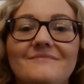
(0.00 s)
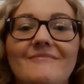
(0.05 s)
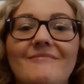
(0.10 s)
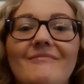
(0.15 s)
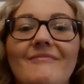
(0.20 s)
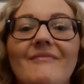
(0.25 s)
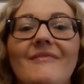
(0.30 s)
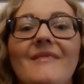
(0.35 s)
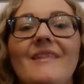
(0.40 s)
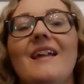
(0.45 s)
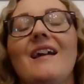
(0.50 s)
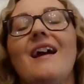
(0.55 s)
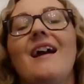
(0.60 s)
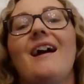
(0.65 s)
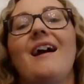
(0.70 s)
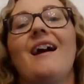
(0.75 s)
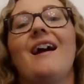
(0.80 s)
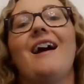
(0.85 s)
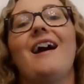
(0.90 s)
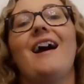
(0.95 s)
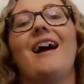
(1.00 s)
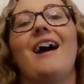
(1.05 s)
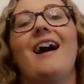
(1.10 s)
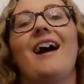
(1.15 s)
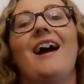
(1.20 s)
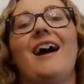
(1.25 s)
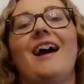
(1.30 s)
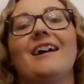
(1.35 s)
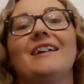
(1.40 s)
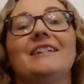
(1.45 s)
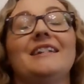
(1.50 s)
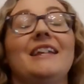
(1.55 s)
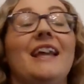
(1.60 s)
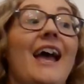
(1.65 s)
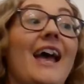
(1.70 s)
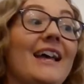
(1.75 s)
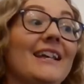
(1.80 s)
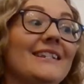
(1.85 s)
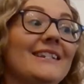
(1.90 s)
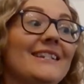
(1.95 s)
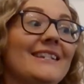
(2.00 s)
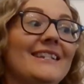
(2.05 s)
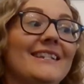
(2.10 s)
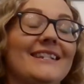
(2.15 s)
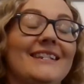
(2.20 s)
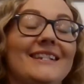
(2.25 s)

oh, I read that in your